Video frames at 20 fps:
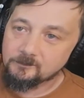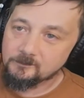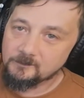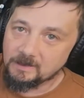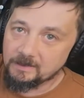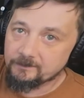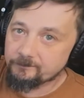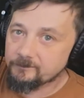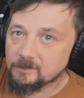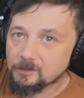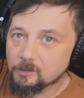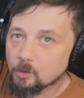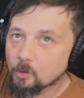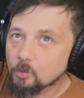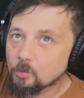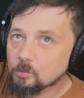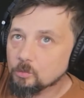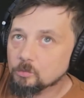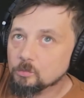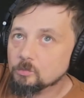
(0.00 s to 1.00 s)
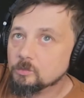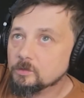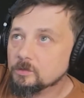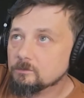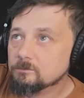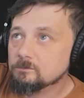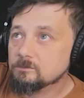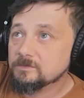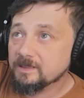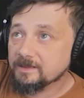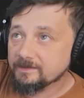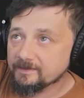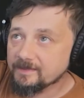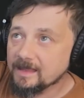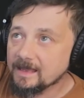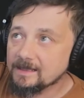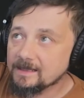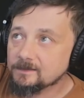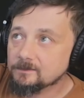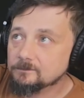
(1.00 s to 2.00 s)
If Nicole did
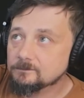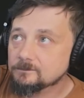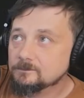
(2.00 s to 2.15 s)
that,